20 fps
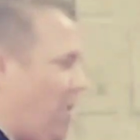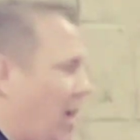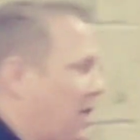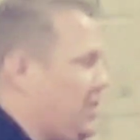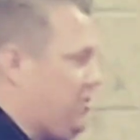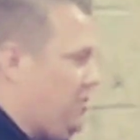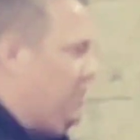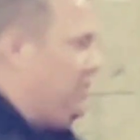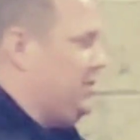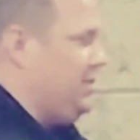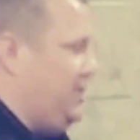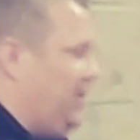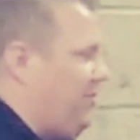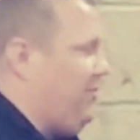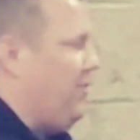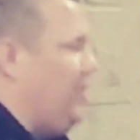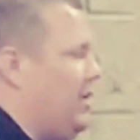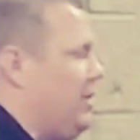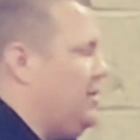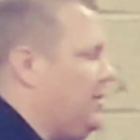Bike trail's
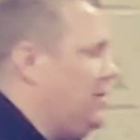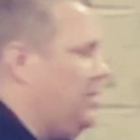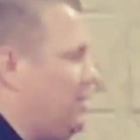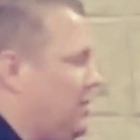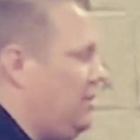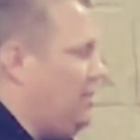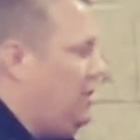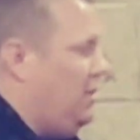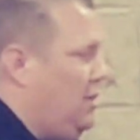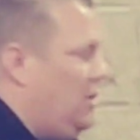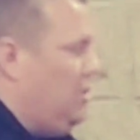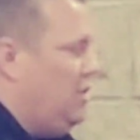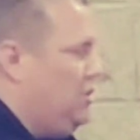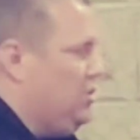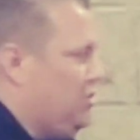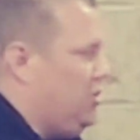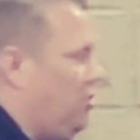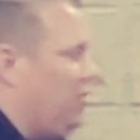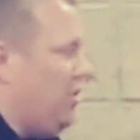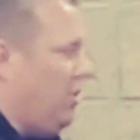different.
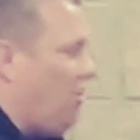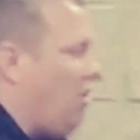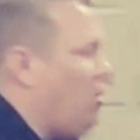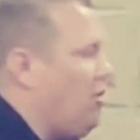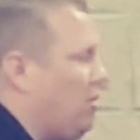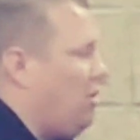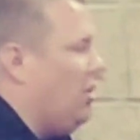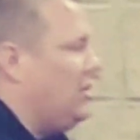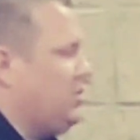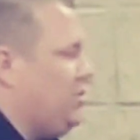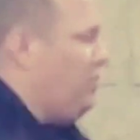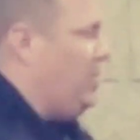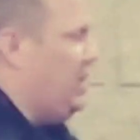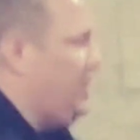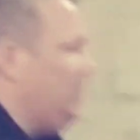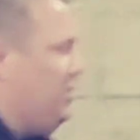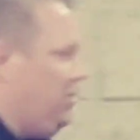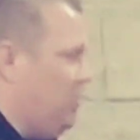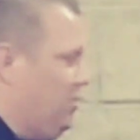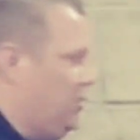So there are laws that we
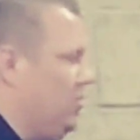can